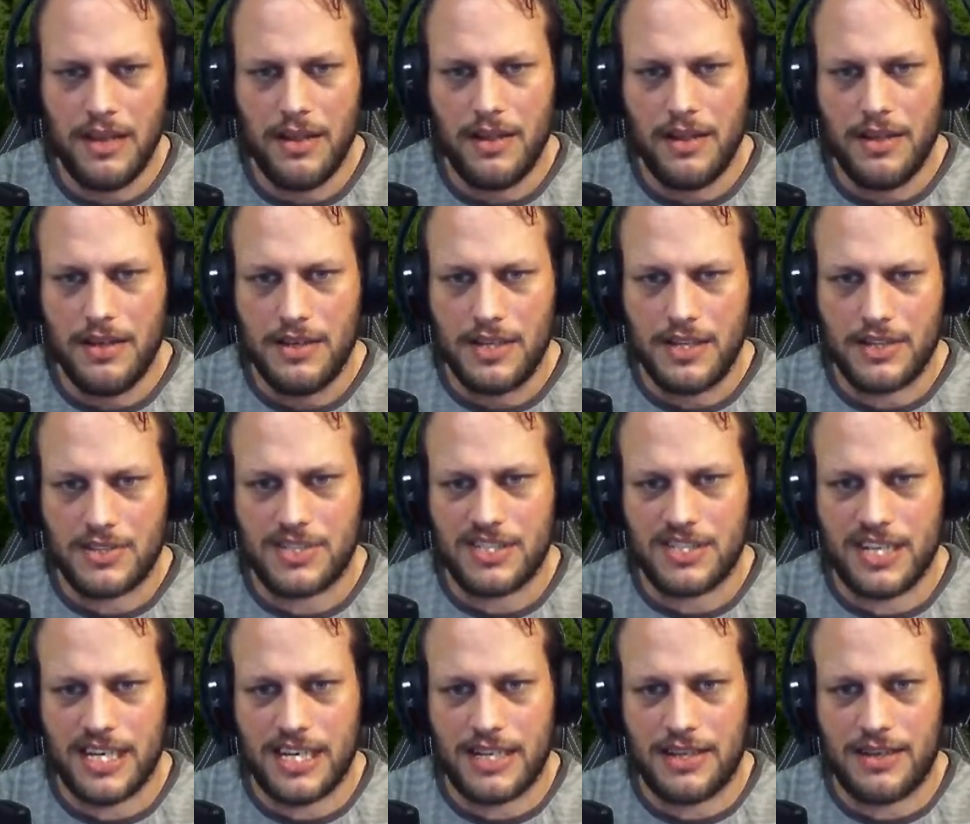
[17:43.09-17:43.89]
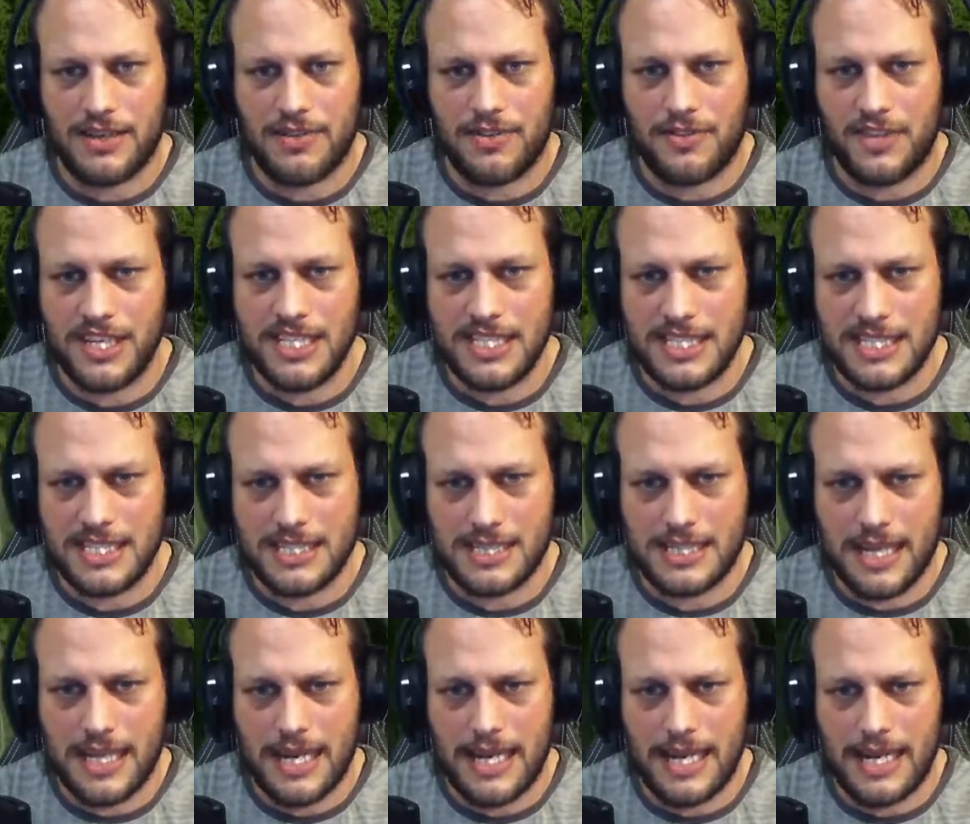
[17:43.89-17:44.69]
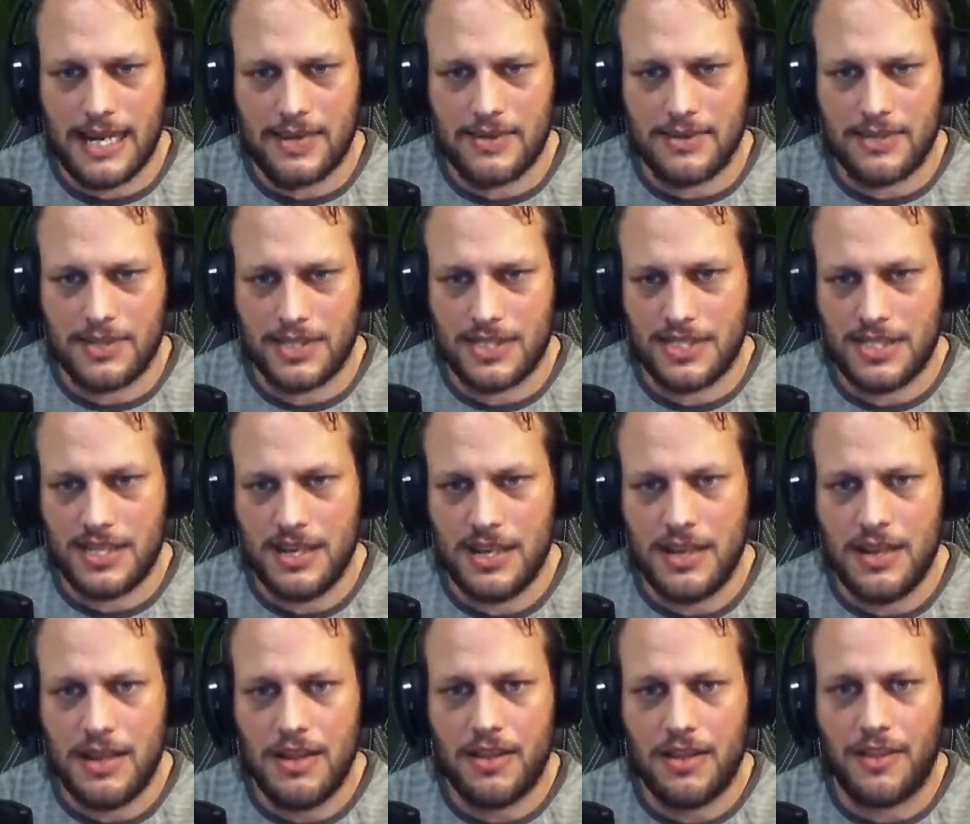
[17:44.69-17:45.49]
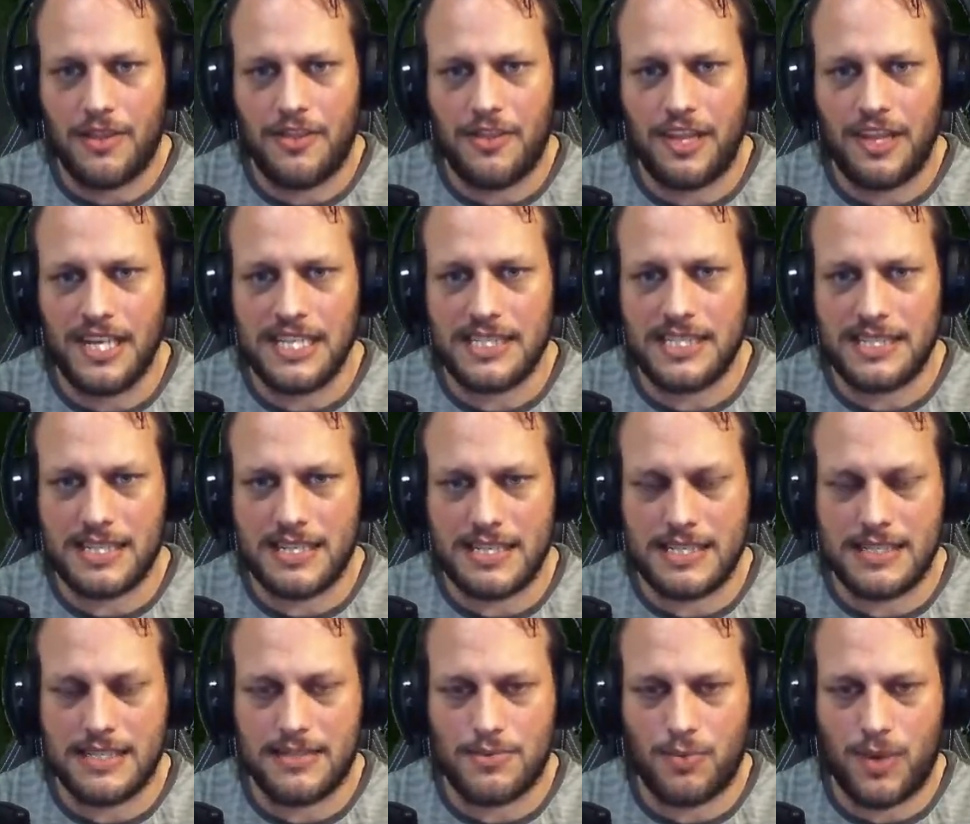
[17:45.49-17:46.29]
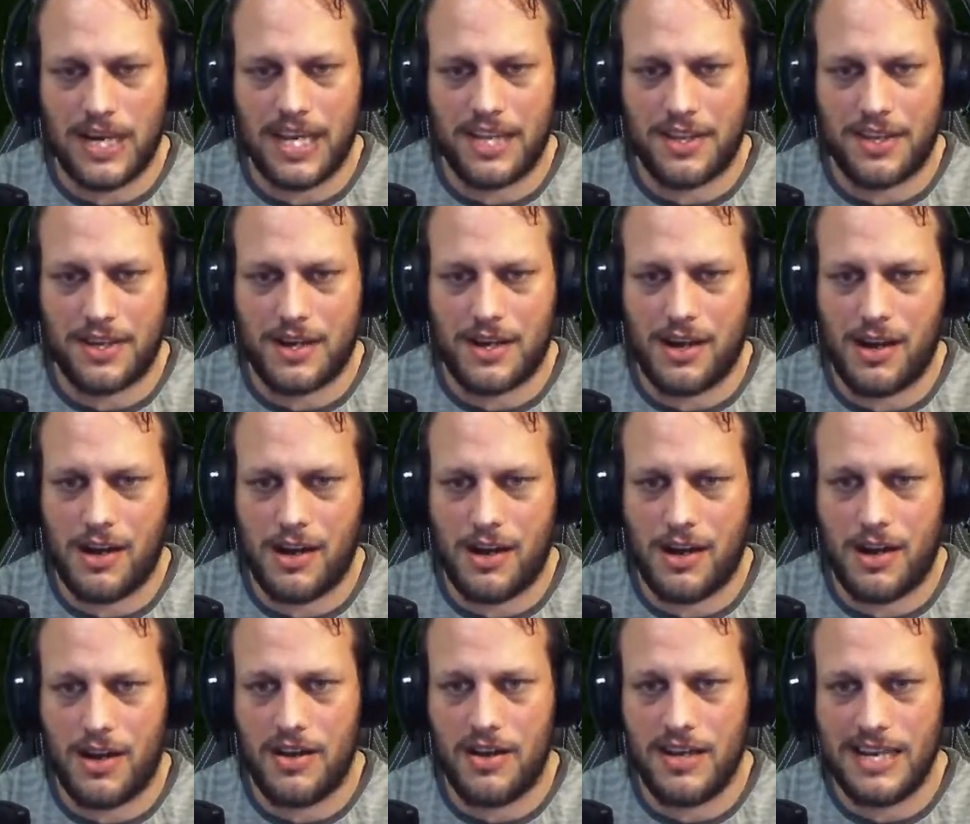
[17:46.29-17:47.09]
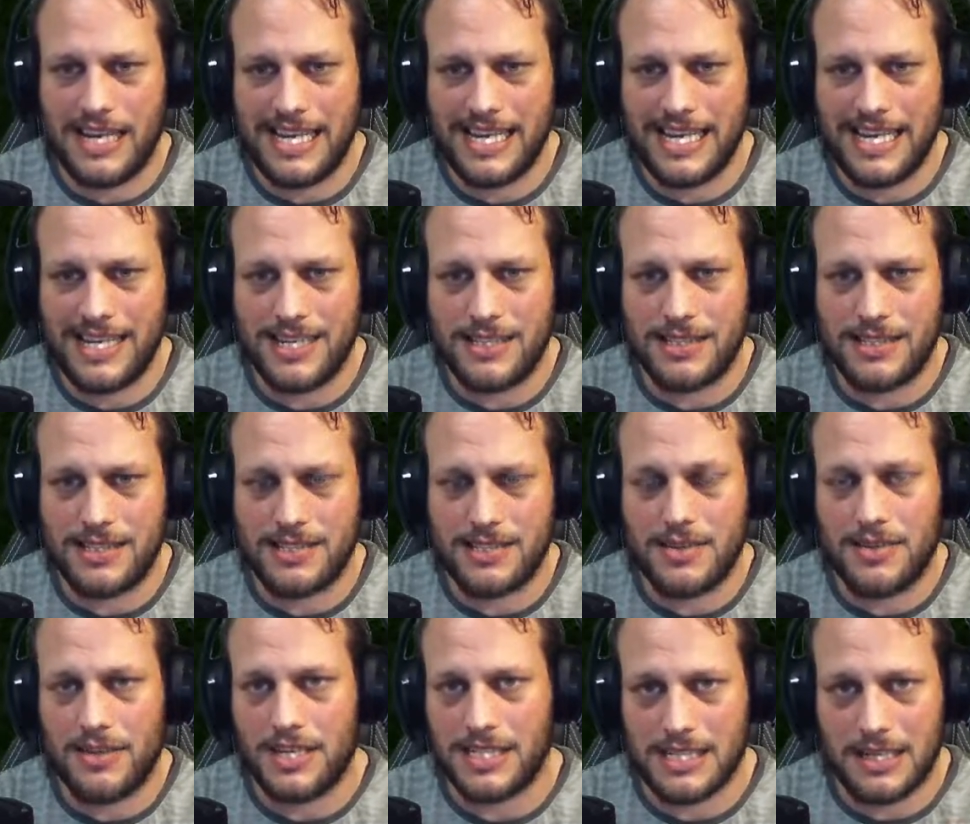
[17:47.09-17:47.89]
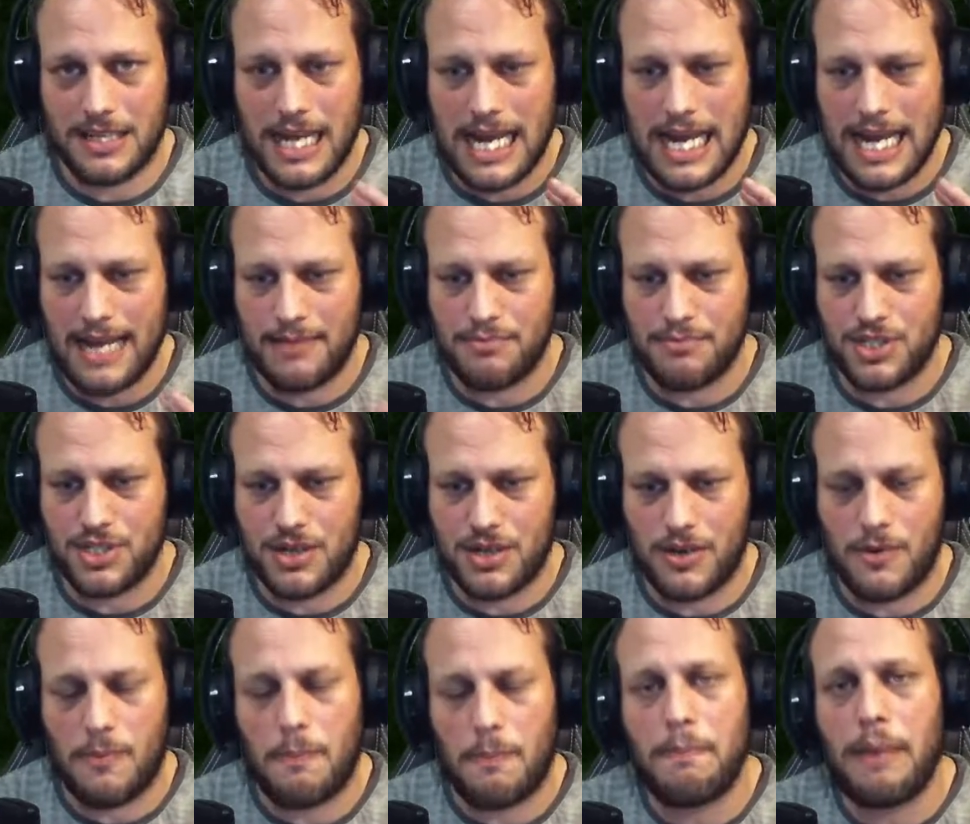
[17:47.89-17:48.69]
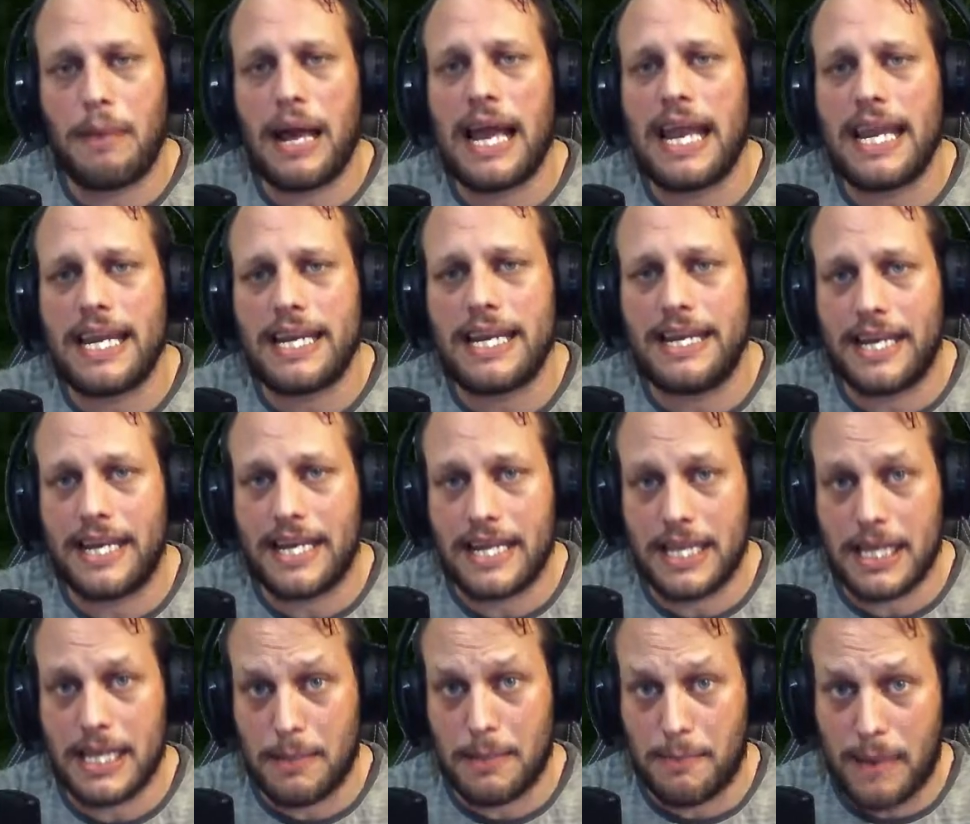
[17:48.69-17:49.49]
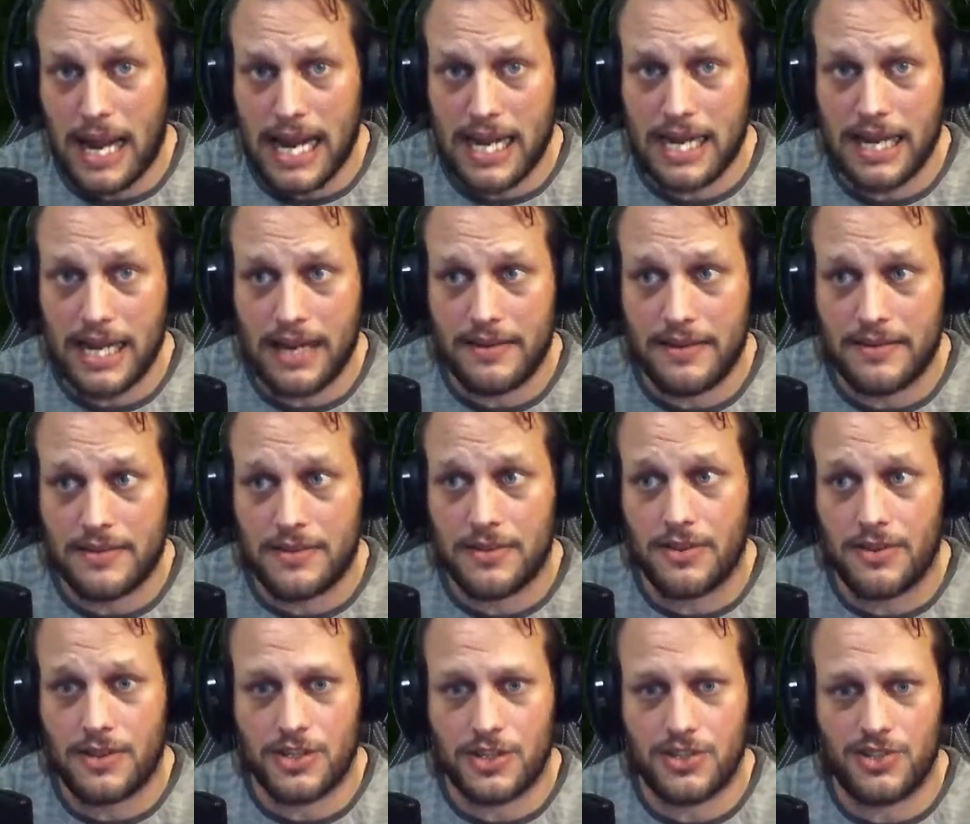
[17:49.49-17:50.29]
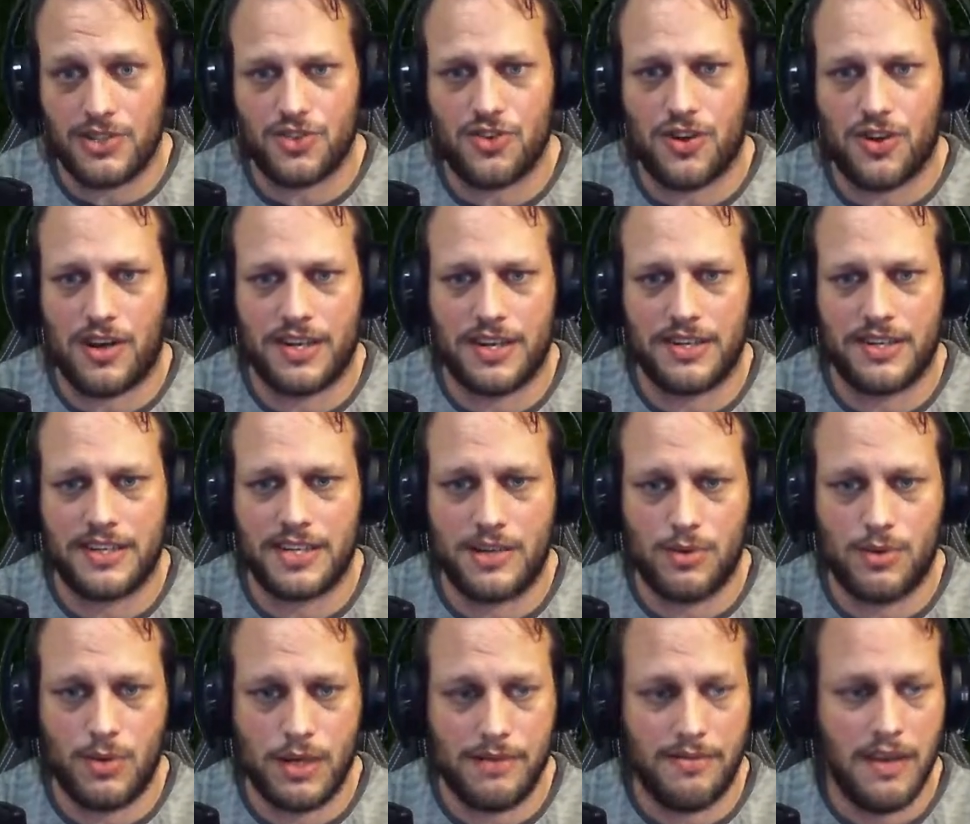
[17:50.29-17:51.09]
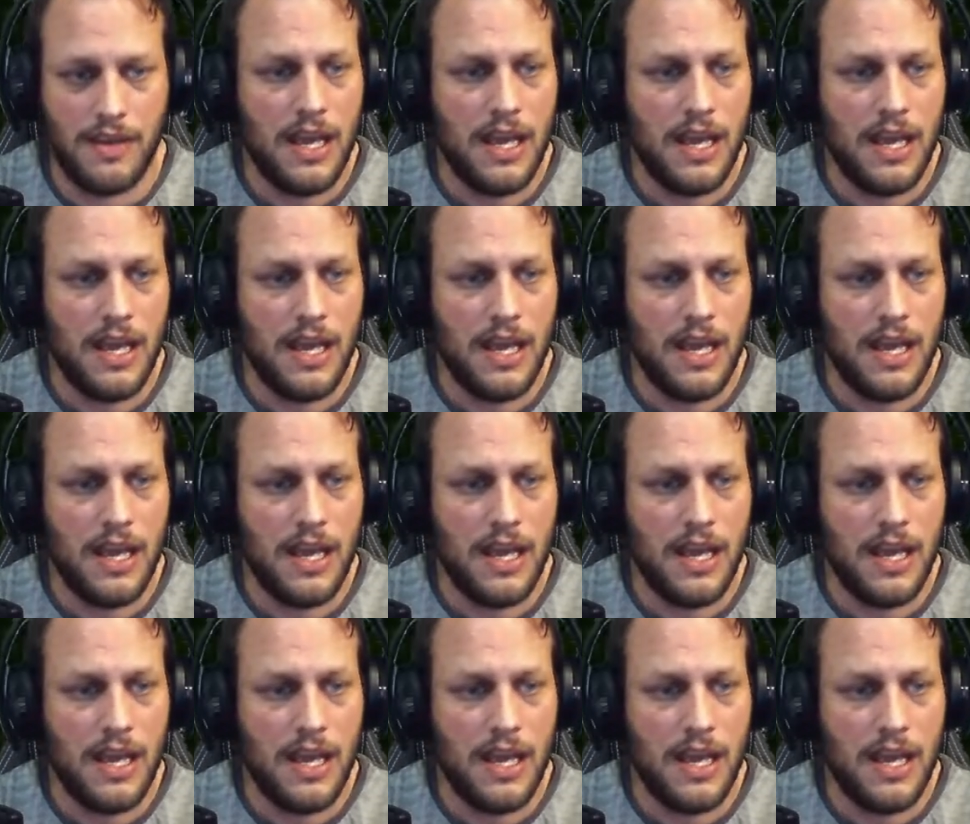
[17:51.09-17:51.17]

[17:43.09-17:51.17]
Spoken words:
you'll see that this is the house. This is where the car is. That is an absolute pain in the back end that you're trying to deal with.